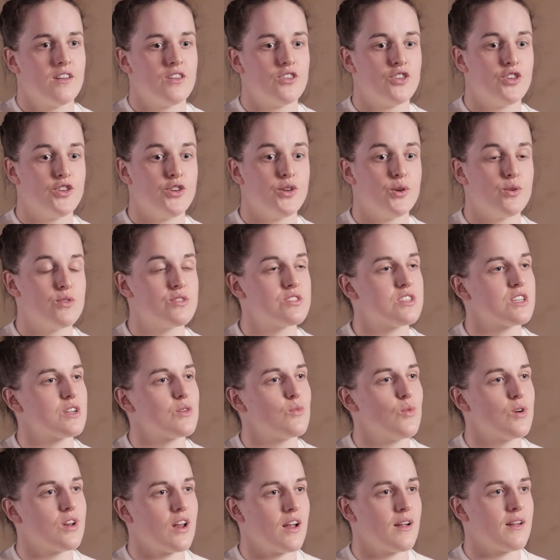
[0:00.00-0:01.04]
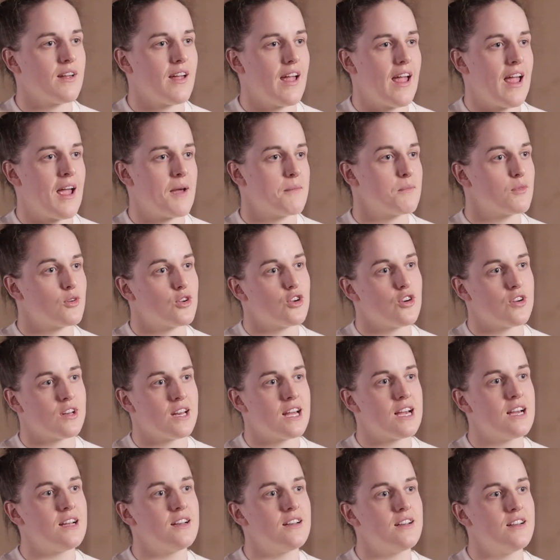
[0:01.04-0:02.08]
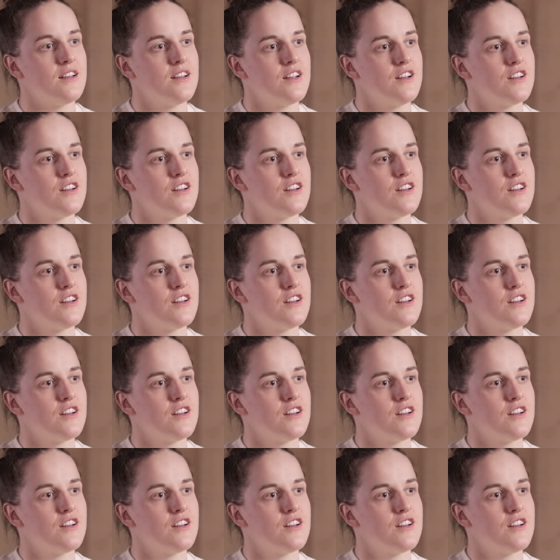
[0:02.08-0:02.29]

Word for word: using what I am good at